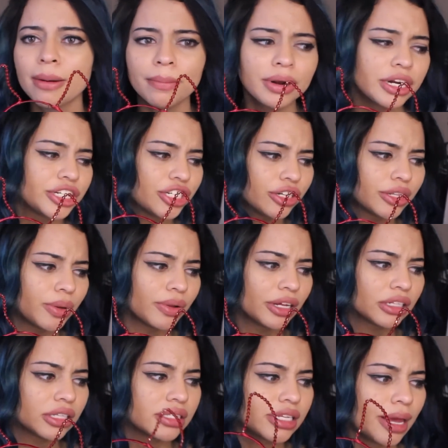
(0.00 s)
Pretty sure they were
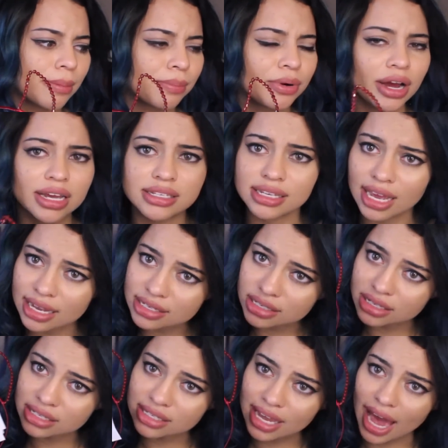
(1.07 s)
like the same price as
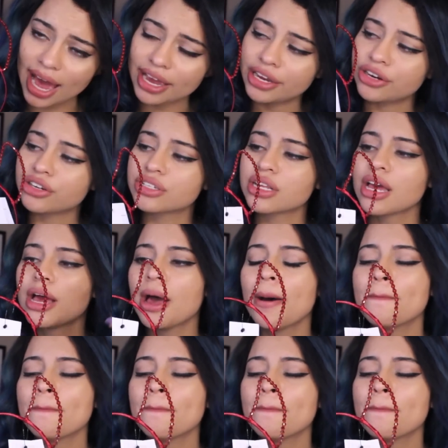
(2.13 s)
these cat ears.